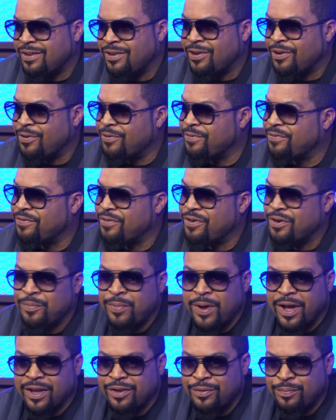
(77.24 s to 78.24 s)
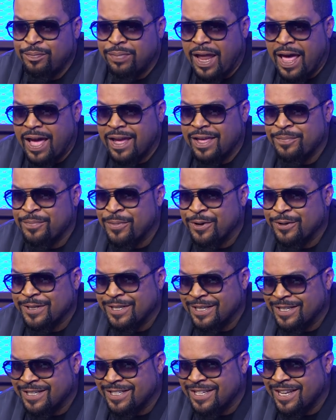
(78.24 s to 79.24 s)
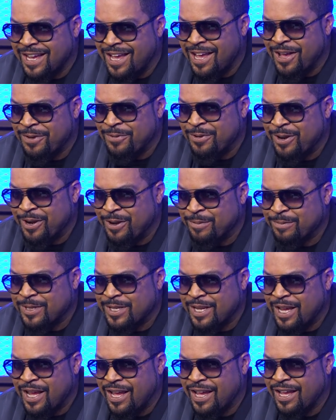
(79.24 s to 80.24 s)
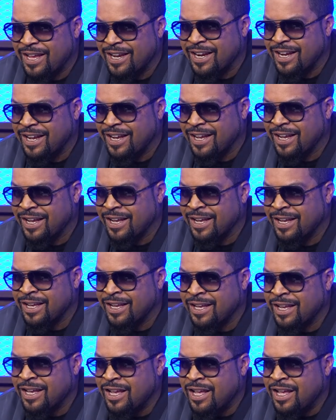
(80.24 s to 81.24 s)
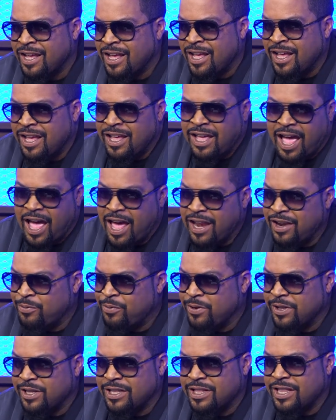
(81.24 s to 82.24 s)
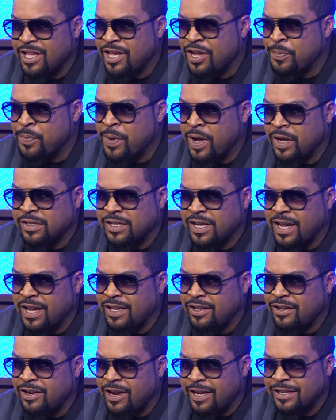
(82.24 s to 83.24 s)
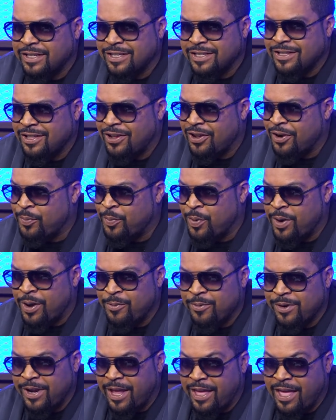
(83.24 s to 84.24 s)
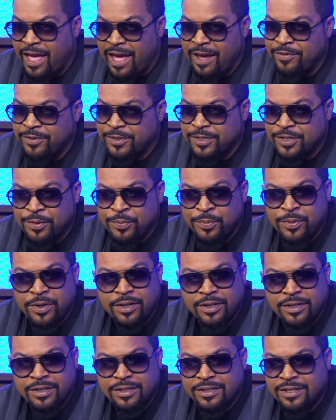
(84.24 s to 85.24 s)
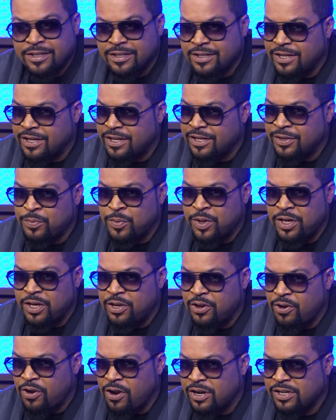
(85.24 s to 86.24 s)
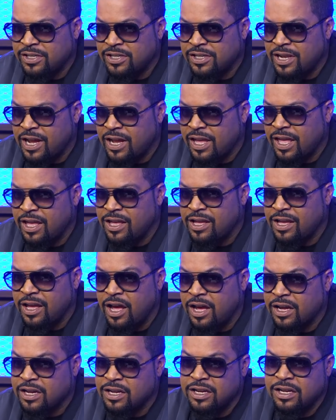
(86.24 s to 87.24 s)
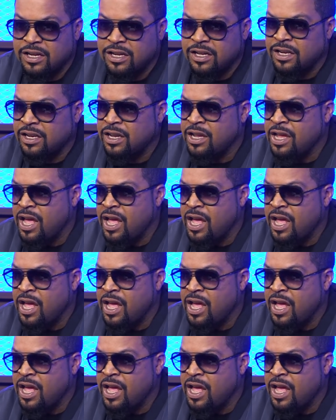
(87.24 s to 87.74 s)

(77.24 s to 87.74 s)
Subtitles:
you know, fullback, you blocking most of the time. You know what I'm saying? I didn't really think about that. You know, I just thought about when they gave it to me, just get as many yards as I could.